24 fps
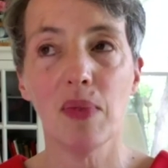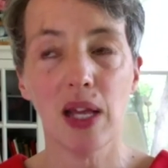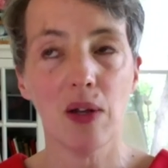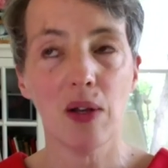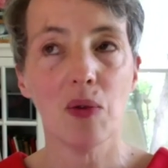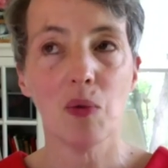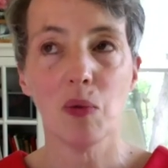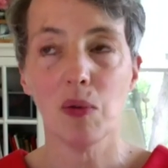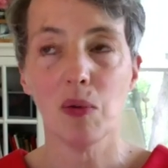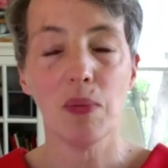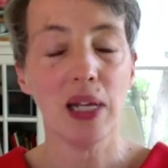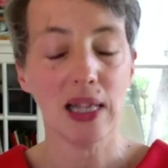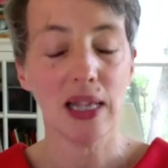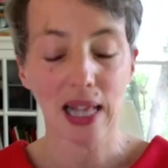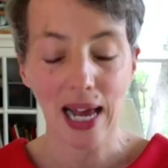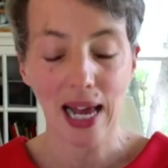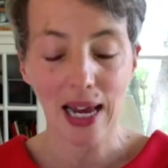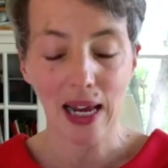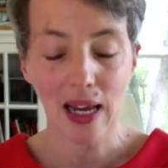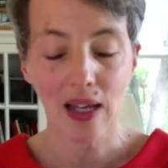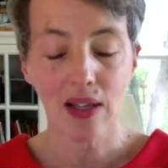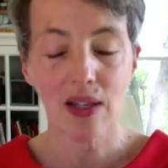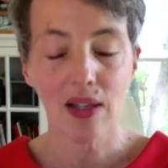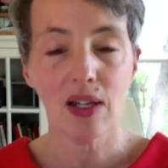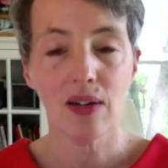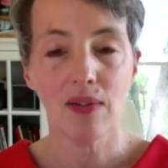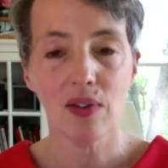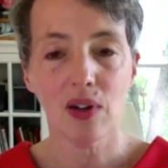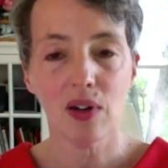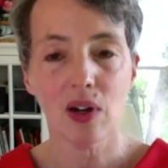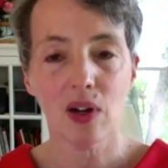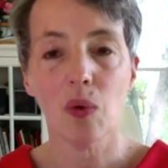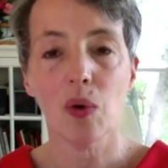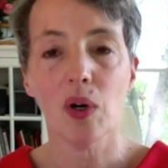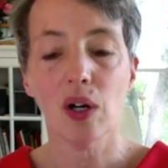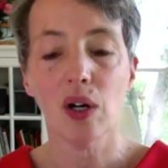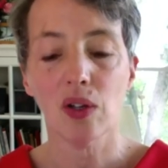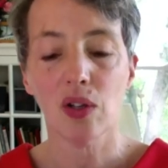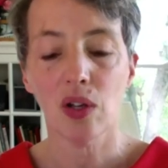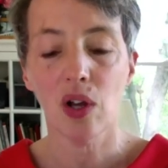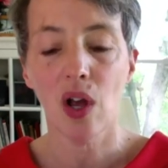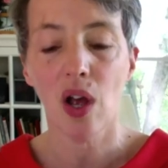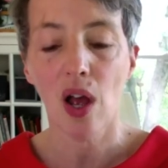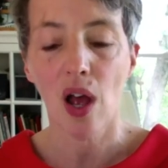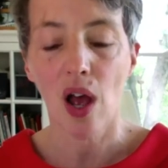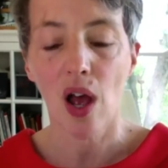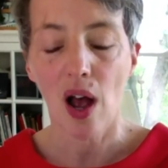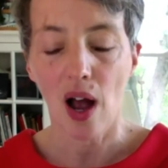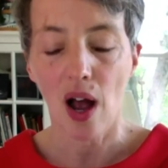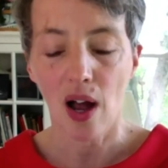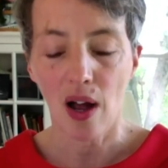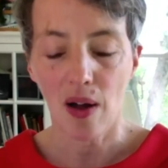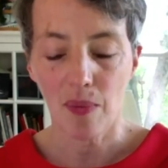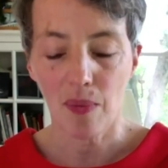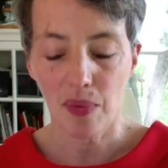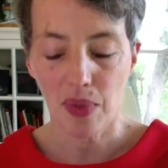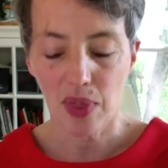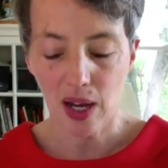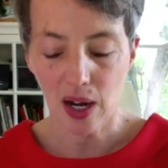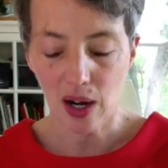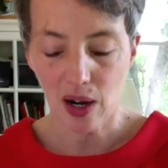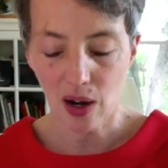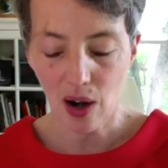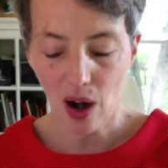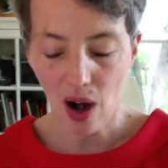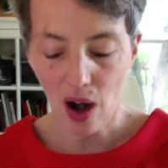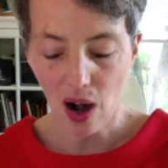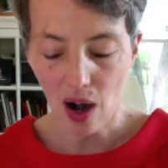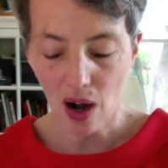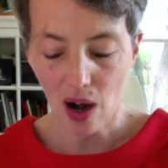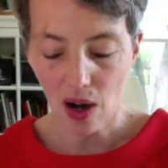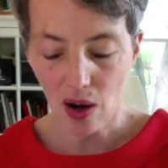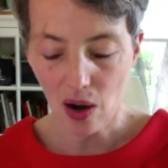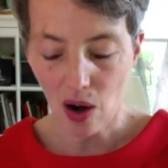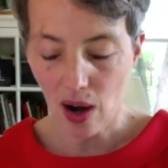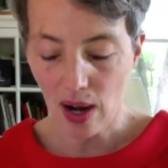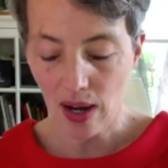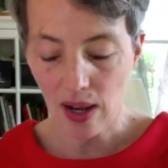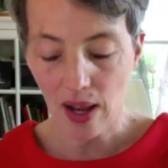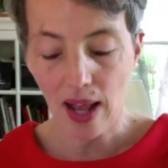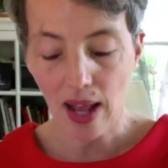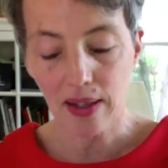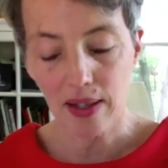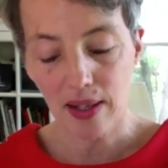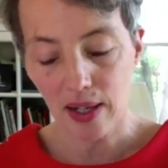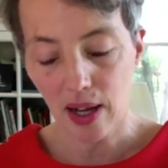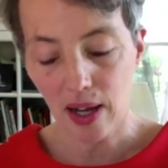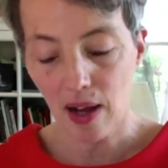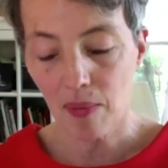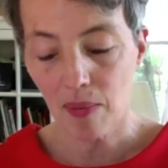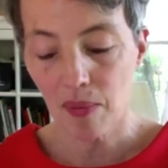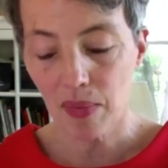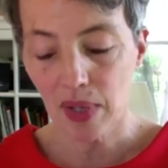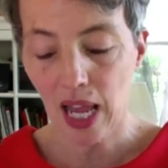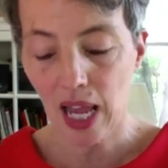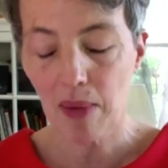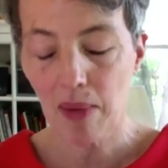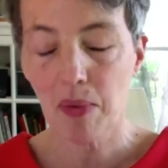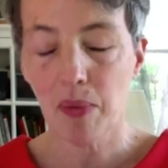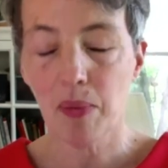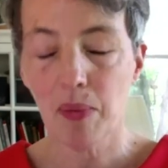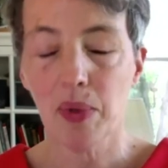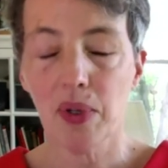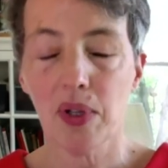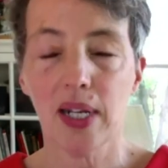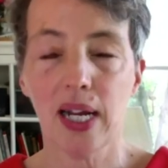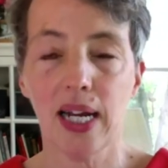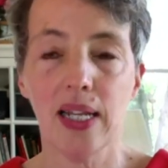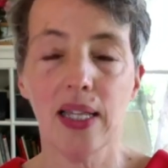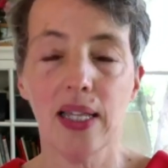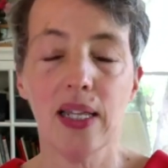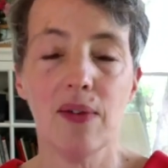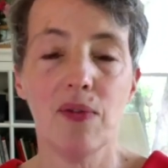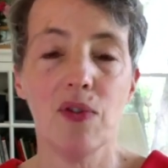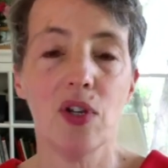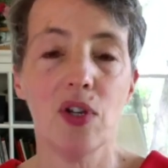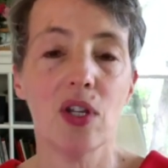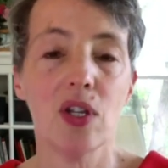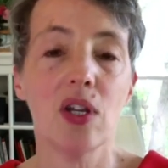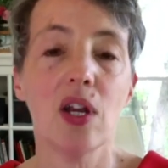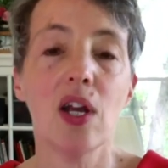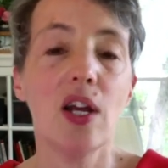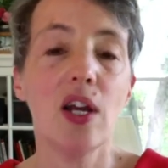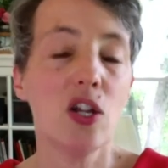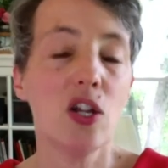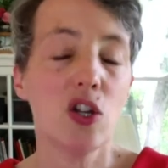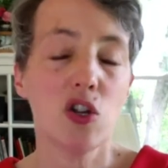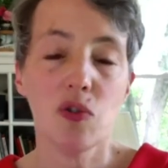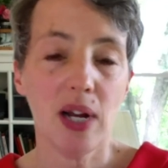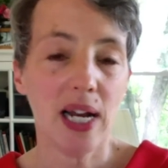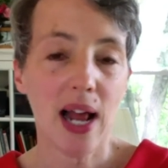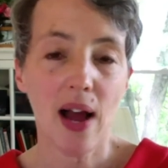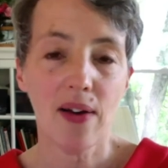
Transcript: that would be like Civic Works. Um, there are, and, and some capable sites have just straight